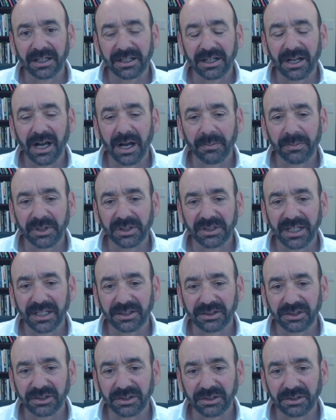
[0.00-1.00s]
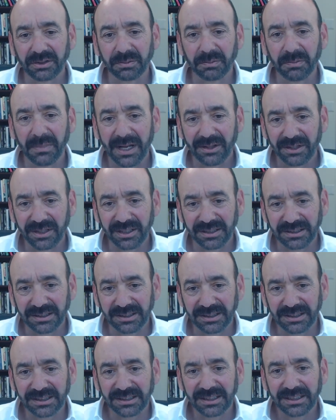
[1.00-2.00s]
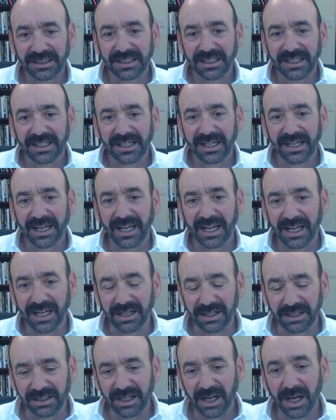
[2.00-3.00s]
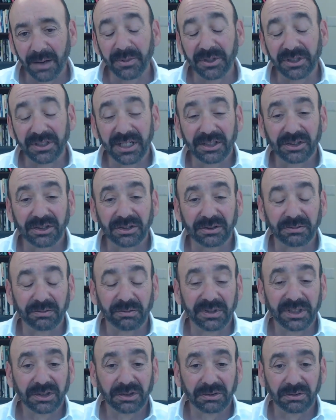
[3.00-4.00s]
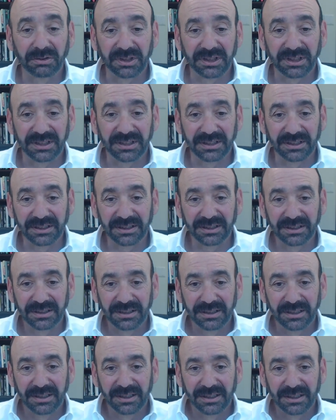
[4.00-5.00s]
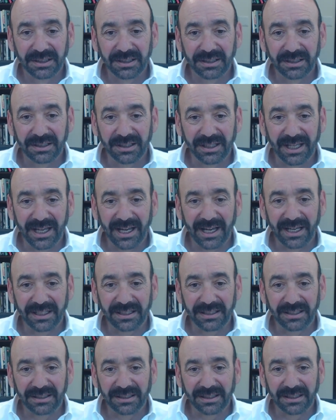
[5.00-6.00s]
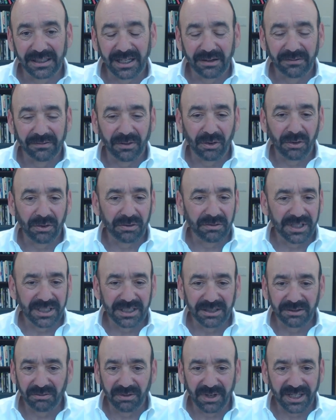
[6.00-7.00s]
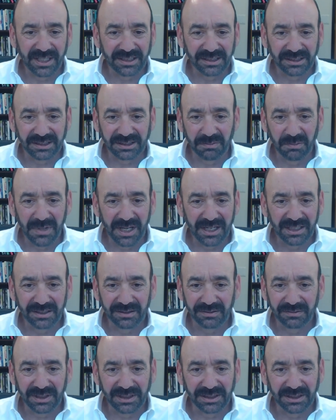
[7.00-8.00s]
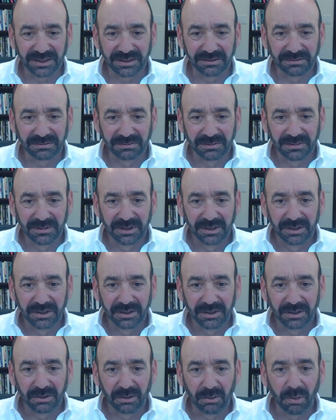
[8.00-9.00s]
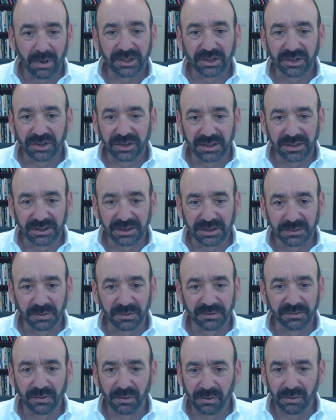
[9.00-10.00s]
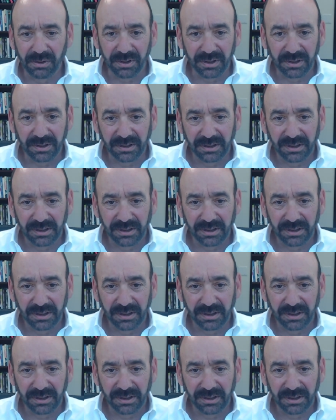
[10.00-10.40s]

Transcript: computational methods and computational resources that have already raised many of these questions before.